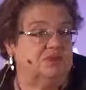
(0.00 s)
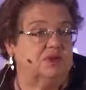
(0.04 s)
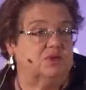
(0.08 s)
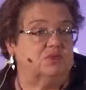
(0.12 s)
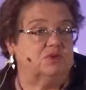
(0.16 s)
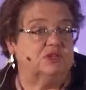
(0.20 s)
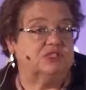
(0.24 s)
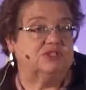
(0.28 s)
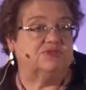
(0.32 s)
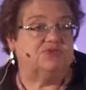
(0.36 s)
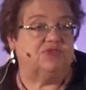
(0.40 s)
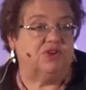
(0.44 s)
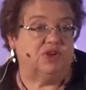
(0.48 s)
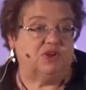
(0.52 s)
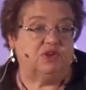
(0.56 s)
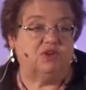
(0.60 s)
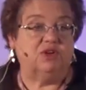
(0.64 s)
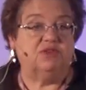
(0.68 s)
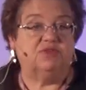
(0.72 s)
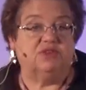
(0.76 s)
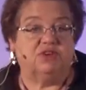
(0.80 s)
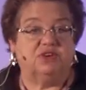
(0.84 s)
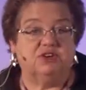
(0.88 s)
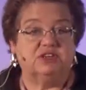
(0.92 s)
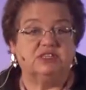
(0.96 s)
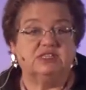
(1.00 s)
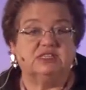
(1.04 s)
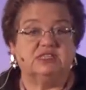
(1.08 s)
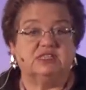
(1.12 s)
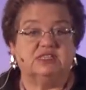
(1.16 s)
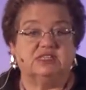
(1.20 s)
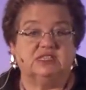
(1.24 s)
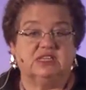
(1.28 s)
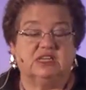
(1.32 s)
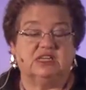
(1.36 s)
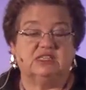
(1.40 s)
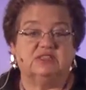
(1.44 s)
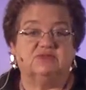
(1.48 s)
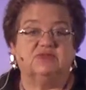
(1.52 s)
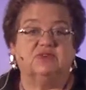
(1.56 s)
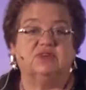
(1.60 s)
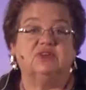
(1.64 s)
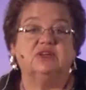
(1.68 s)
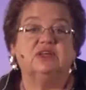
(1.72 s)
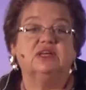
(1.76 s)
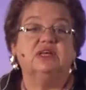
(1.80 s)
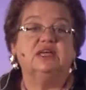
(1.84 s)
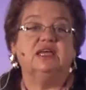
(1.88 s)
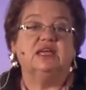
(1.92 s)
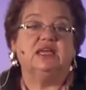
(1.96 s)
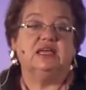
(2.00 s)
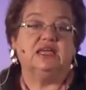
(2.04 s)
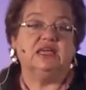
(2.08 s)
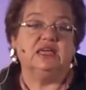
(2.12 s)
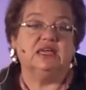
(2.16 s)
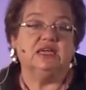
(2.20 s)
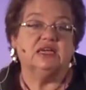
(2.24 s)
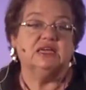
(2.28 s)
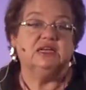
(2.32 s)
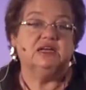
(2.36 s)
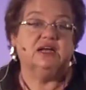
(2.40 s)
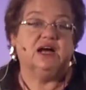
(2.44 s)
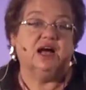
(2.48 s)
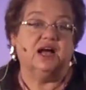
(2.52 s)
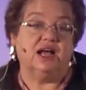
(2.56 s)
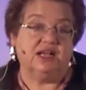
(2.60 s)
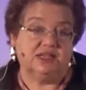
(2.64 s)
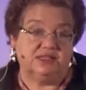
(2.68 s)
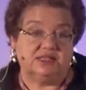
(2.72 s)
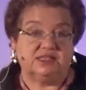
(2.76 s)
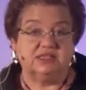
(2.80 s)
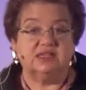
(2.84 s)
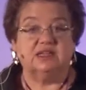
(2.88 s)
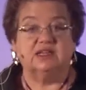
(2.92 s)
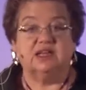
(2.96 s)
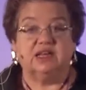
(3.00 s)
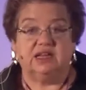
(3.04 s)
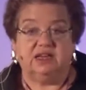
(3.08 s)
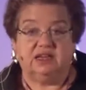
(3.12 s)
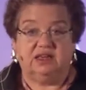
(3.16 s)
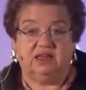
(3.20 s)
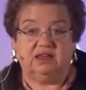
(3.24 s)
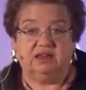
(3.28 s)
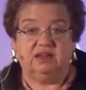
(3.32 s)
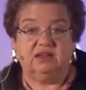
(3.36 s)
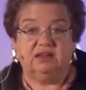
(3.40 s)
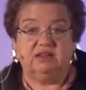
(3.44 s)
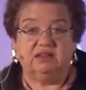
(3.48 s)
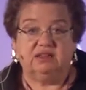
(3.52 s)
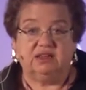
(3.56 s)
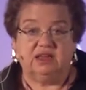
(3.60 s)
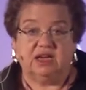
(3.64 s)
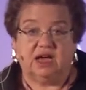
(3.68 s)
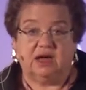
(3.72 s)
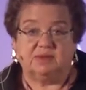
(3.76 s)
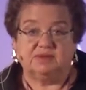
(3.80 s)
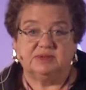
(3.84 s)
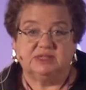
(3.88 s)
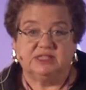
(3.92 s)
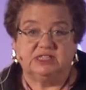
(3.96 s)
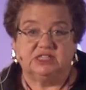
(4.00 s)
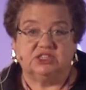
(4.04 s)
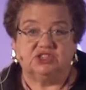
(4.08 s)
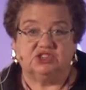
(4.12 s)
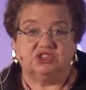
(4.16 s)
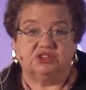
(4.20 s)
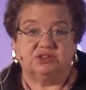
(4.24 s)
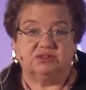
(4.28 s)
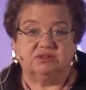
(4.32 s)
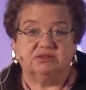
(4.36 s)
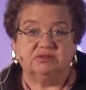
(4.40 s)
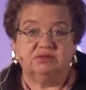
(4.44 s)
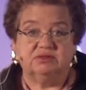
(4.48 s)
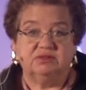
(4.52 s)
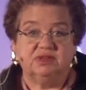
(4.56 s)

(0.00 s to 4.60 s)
was very, very successful in isolating the opposition.